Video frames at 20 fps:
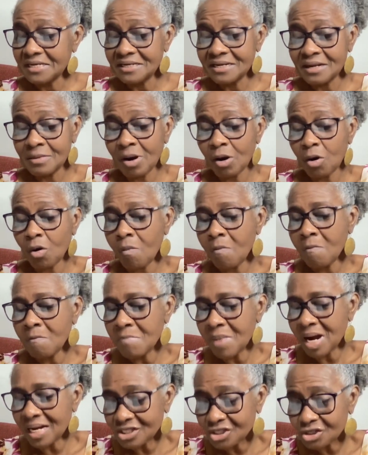Them go
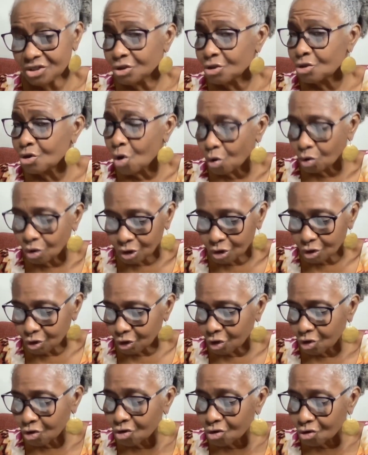mash you down to
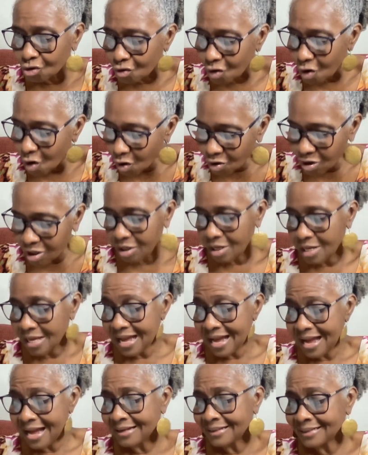the ground
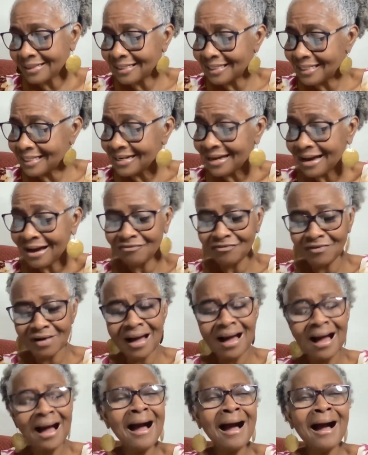and kill off
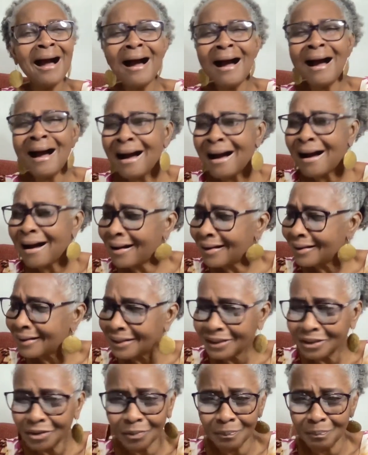all
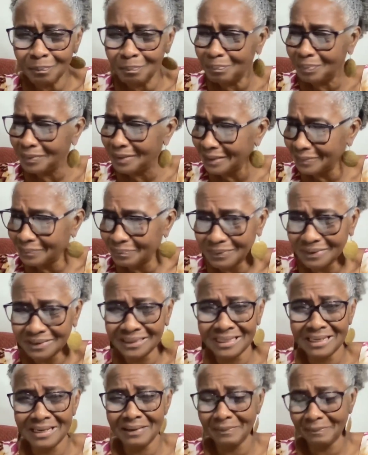of your people
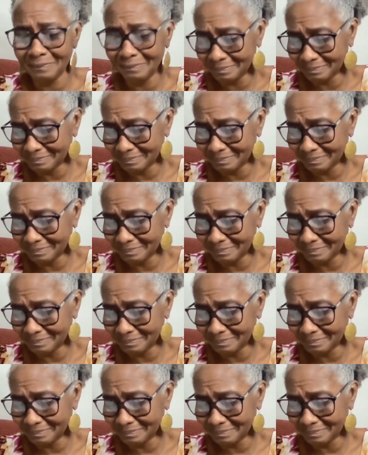them.